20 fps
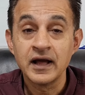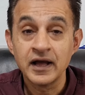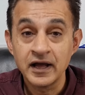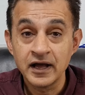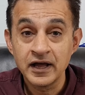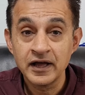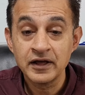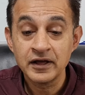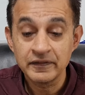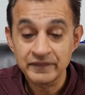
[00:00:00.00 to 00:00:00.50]

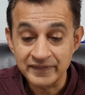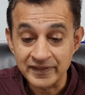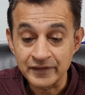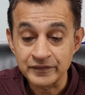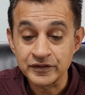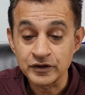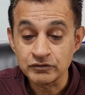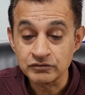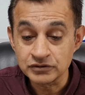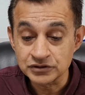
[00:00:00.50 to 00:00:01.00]
uh,
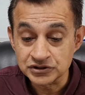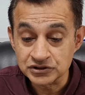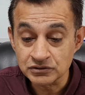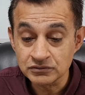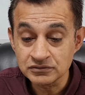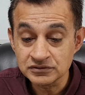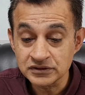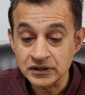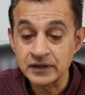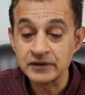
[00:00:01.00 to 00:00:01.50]
that the
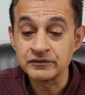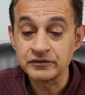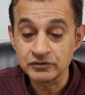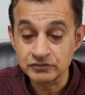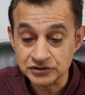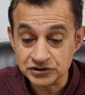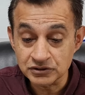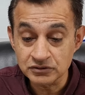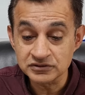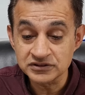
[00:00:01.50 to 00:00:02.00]
result,
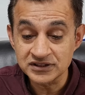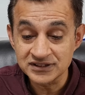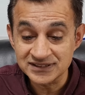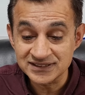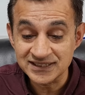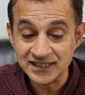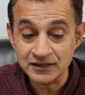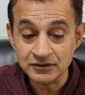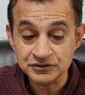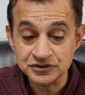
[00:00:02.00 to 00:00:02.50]
the results
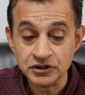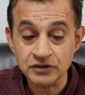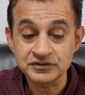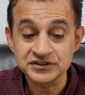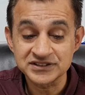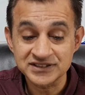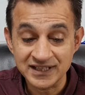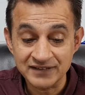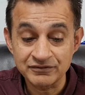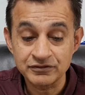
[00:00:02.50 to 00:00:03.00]
in sales
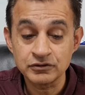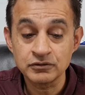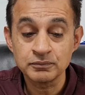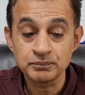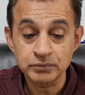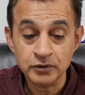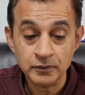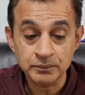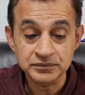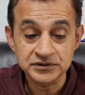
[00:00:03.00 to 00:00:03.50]
of
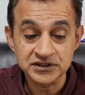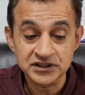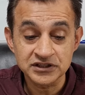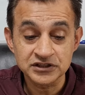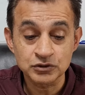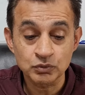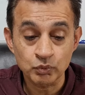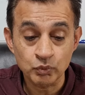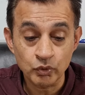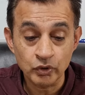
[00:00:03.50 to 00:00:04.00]
several
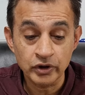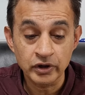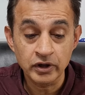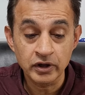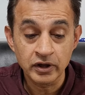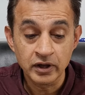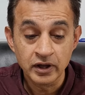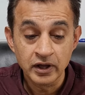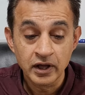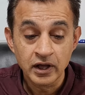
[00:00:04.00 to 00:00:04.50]
properties
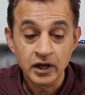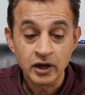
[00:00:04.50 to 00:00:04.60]
were